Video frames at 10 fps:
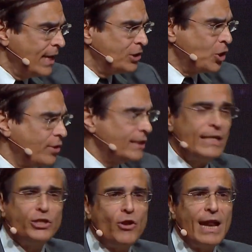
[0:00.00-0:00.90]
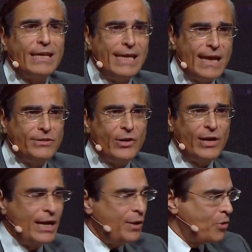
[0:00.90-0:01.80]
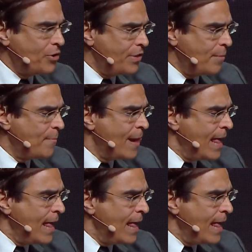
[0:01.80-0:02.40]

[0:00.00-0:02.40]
So this is not like yesterday he wrote them.